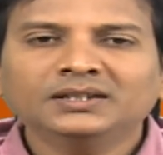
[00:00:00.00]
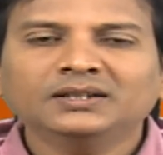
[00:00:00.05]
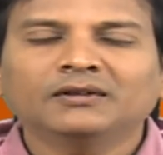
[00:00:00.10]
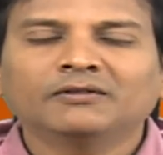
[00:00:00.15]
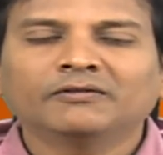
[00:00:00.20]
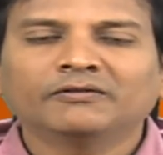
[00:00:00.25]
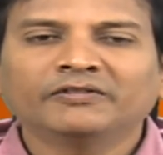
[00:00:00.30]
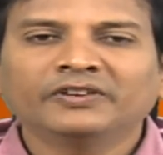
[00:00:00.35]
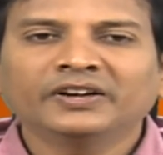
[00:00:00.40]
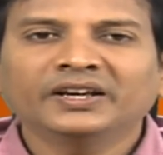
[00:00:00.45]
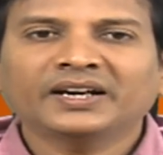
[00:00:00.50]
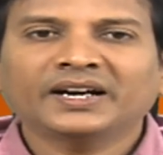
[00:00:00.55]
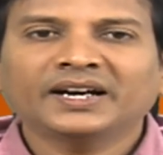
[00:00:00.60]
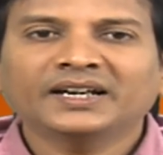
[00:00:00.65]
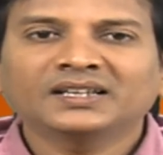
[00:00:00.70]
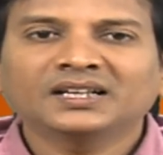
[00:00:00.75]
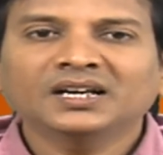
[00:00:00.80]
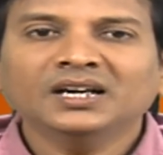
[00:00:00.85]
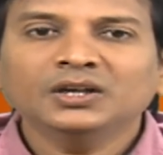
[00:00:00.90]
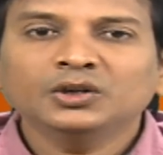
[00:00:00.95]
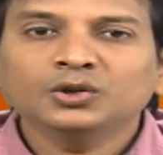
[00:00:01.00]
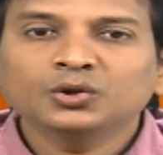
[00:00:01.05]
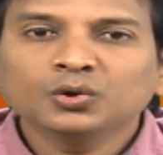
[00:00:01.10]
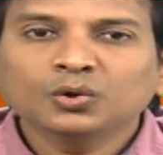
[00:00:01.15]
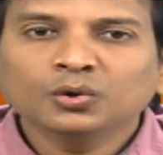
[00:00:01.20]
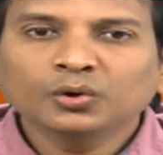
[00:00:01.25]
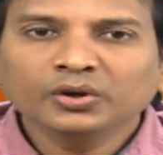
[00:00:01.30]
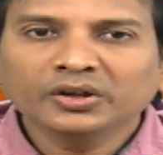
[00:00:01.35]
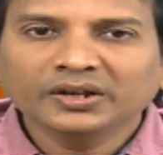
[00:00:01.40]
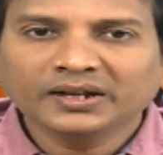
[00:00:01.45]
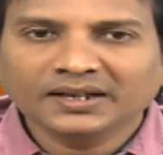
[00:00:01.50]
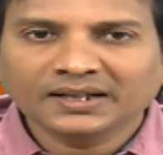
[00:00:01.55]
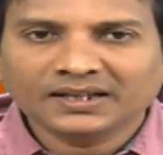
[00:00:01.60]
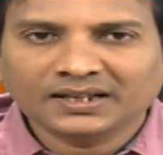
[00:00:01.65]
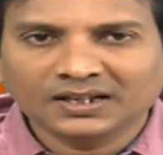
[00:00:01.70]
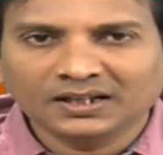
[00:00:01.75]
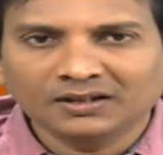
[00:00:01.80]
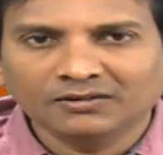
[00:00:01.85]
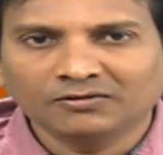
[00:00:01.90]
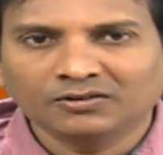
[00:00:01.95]
we write the union
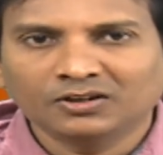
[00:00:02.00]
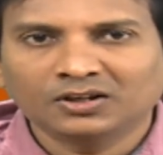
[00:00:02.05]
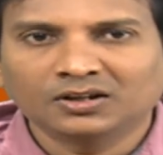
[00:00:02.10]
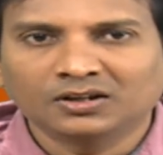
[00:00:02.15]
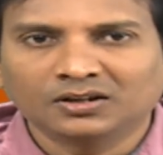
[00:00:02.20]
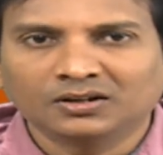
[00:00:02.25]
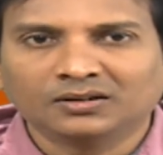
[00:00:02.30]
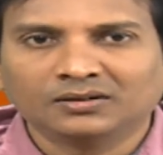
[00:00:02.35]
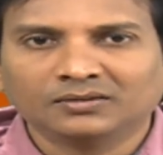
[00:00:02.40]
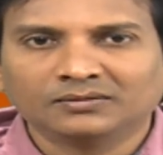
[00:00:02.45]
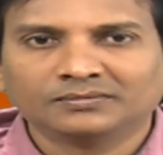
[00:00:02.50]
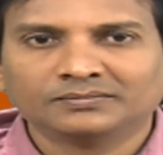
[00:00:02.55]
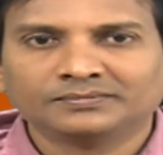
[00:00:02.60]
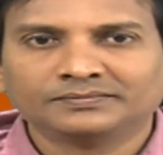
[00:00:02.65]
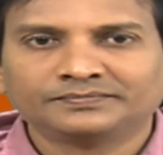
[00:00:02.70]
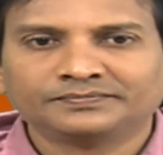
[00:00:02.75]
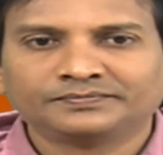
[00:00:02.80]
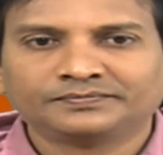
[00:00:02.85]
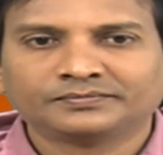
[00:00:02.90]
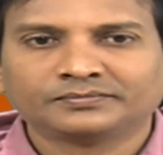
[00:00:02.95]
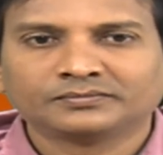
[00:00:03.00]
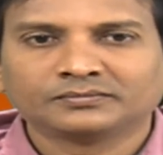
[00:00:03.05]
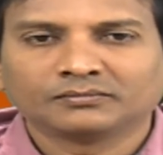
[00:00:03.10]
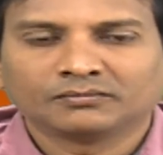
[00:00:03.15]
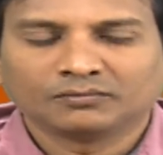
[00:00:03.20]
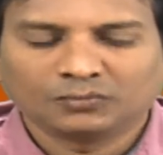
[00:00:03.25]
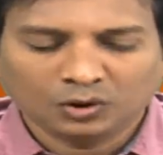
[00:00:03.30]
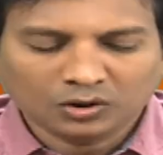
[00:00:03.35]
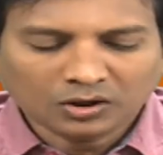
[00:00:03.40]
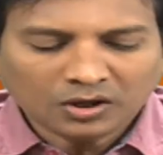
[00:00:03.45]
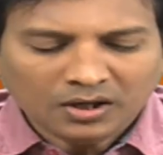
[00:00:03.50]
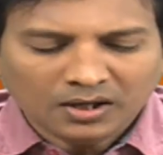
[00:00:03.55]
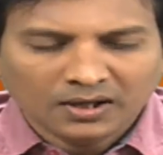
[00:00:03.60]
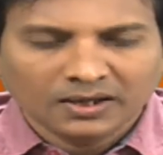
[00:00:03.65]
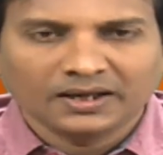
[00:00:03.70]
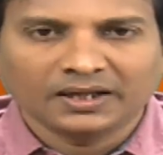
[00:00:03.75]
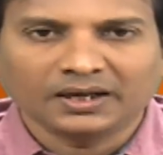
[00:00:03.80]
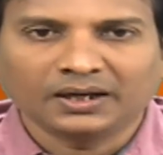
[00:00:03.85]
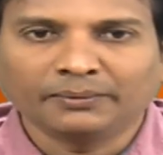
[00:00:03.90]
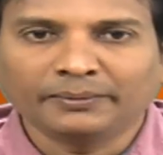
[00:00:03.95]
keyword, okay.
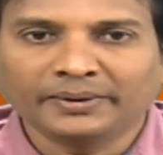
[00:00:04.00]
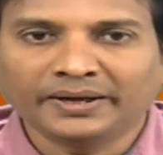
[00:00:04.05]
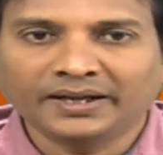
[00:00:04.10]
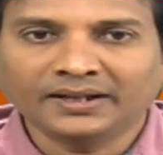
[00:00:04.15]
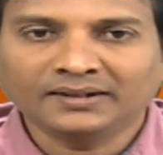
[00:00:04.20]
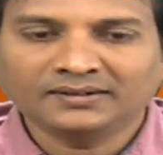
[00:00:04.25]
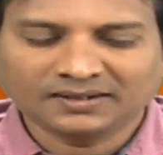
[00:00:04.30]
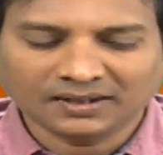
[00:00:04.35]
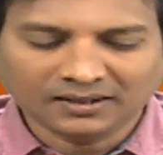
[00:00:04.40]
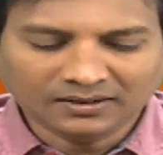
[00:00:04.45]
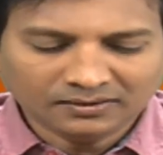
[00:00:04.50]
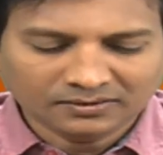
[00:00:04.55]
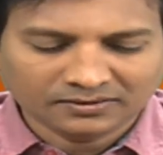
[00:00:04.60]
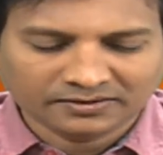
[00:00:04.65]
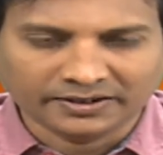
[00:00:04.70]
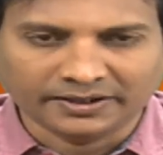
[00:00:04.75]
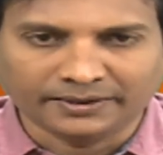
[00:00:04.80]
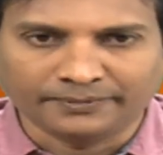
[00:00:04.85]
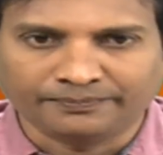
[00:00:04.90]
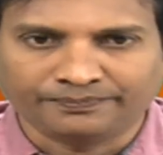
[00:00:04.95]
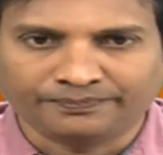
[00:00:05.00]
Remainings are same.